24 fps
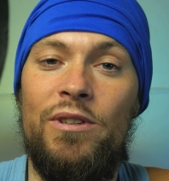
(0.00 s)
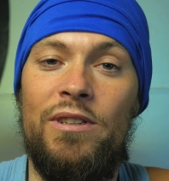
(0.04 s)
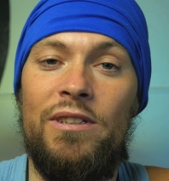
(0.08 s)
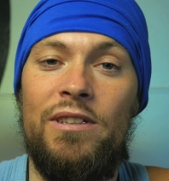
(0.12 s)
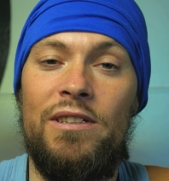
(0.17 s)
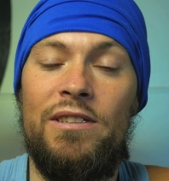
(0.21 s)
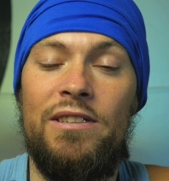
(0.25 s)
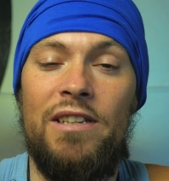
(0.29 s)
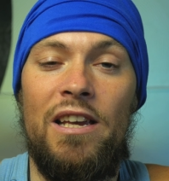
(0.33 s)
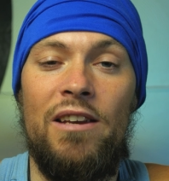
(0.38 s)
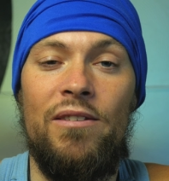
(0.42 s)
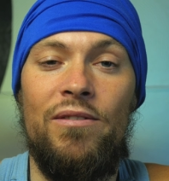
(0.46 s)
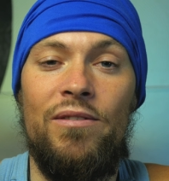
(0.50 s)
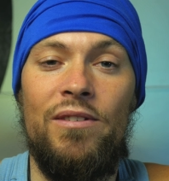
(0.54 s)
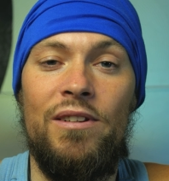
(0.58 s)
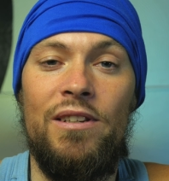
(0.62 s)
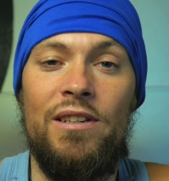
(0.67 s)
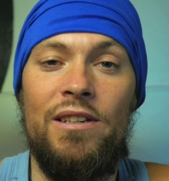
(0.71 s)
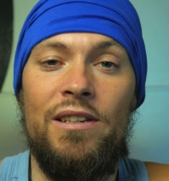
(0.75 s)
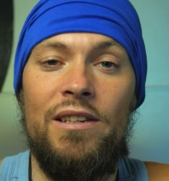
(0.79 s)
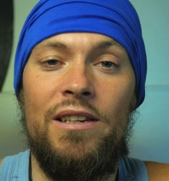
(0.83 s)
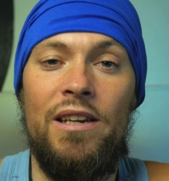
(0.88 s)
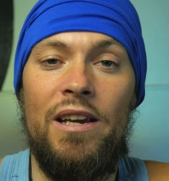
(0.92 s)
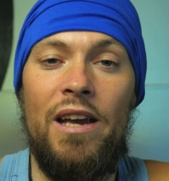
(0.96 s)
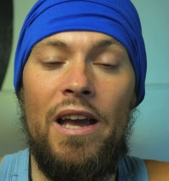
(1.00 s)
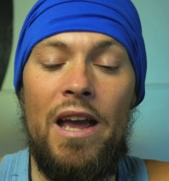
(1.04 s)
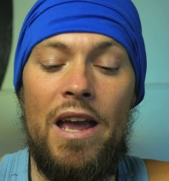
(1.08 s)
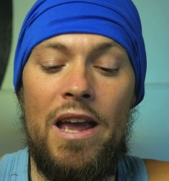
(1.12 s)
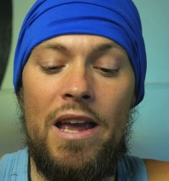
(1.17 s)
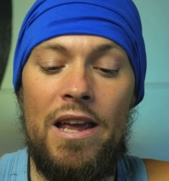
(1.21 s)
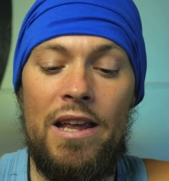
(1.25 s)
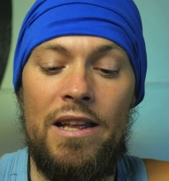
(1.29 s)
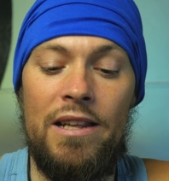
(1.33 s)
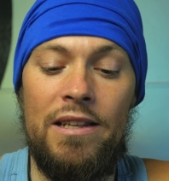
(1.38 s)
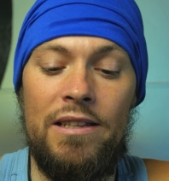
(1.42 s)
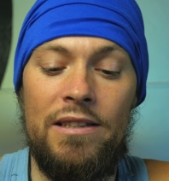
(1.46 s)
it safely
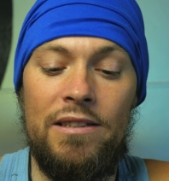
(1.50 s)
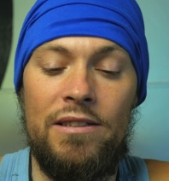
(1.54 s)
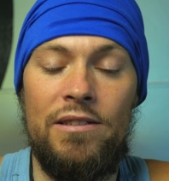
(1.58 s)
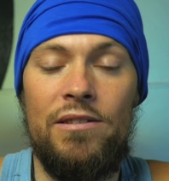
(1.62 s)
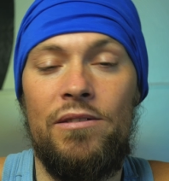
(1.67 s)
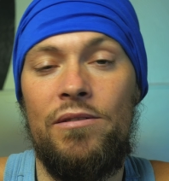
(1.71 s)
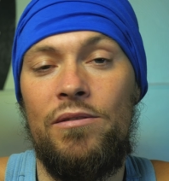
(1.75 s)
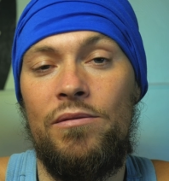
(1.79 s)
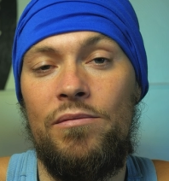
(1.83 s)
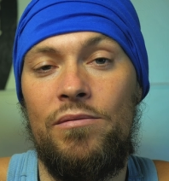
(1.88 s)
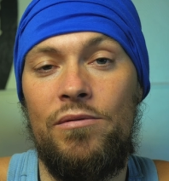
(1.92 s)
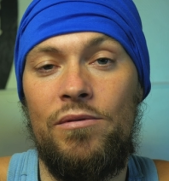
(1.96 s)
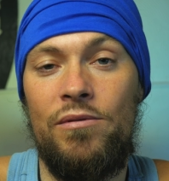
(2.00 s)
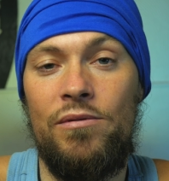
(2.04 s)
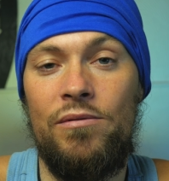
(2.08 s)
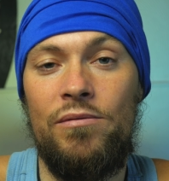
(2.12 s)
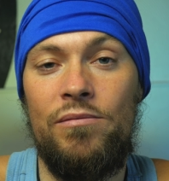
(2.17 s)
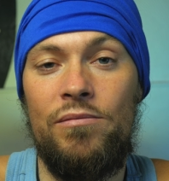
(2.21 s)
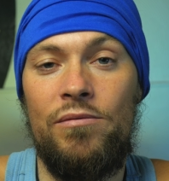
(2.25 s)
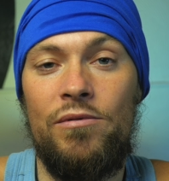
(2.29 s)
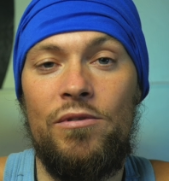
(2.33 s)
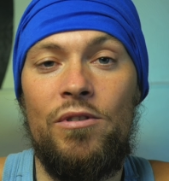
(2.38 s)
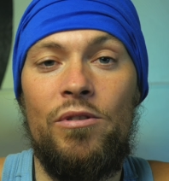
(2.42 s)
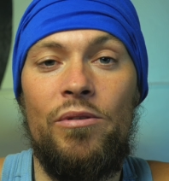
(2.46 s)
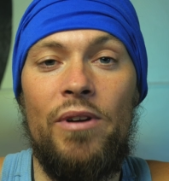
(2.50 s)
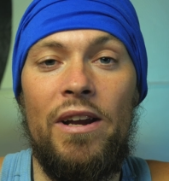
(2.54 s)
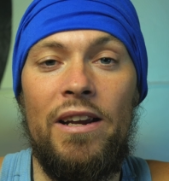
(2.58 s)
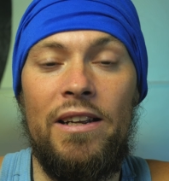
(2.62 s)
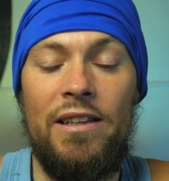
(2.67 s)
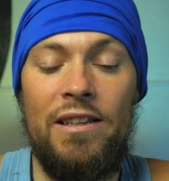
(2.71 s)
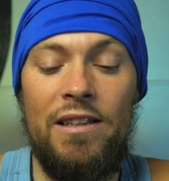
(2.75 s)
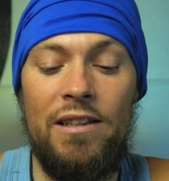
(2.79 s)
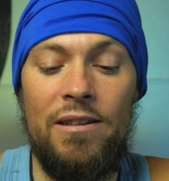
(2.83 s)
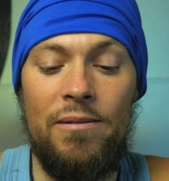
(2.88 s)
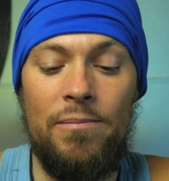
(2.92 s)
and correctly.